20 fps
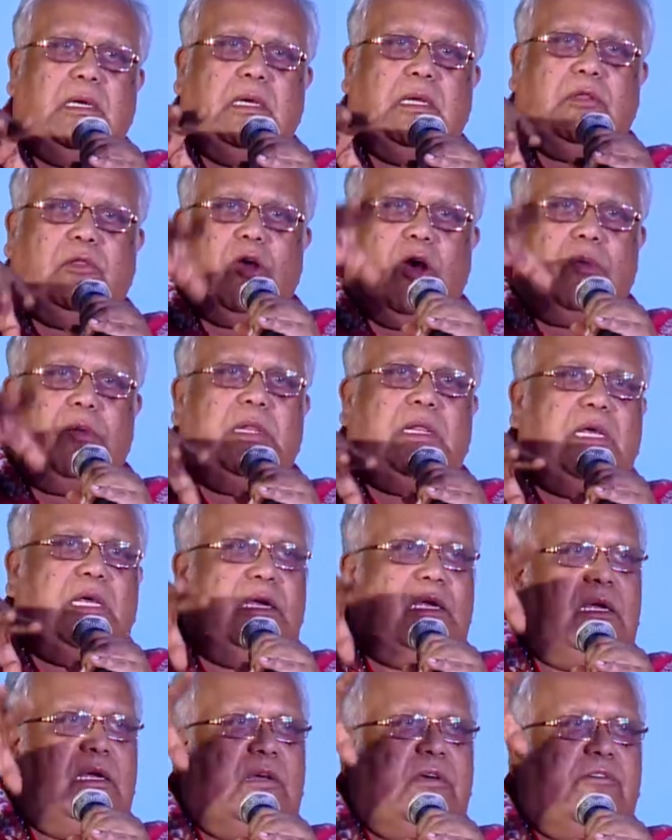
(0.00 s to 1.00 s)

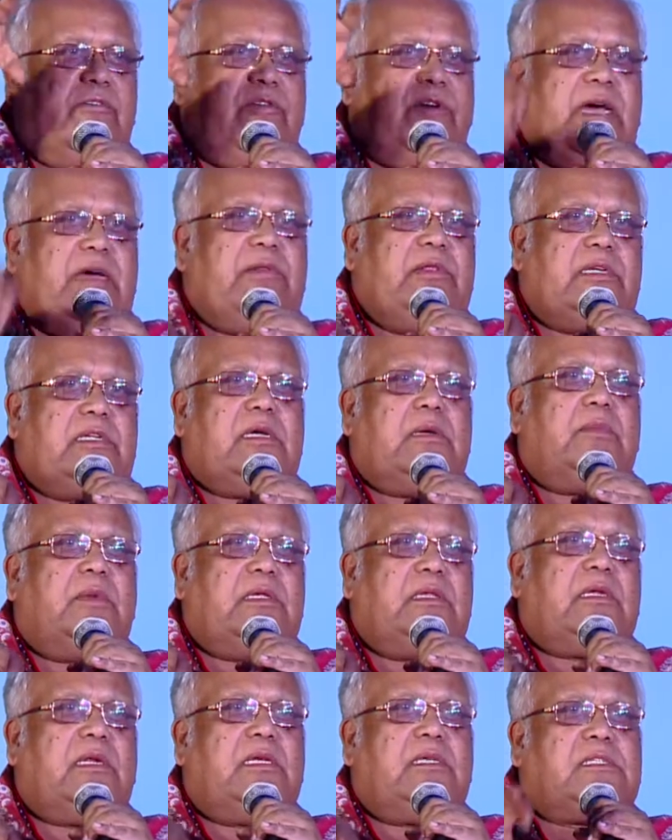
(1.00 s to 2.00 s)
Normally, 5-letter
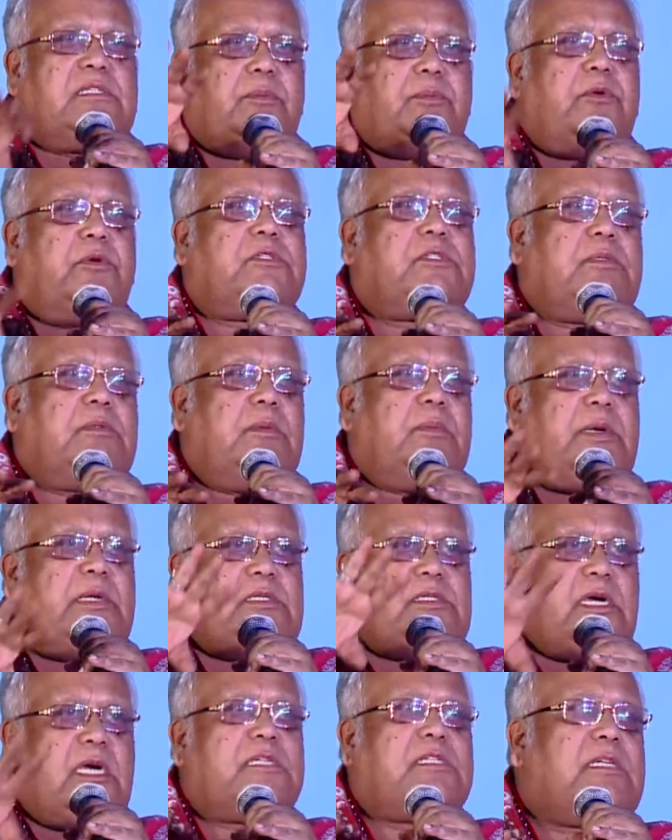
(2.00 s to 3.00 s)
mantra is supposed to be
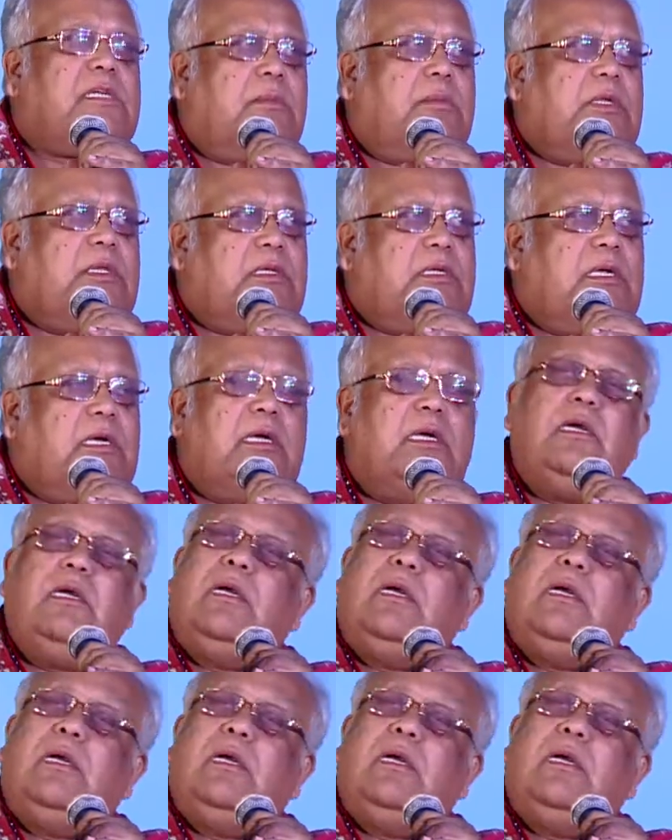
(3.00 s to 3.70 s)
Panchakshara mantra,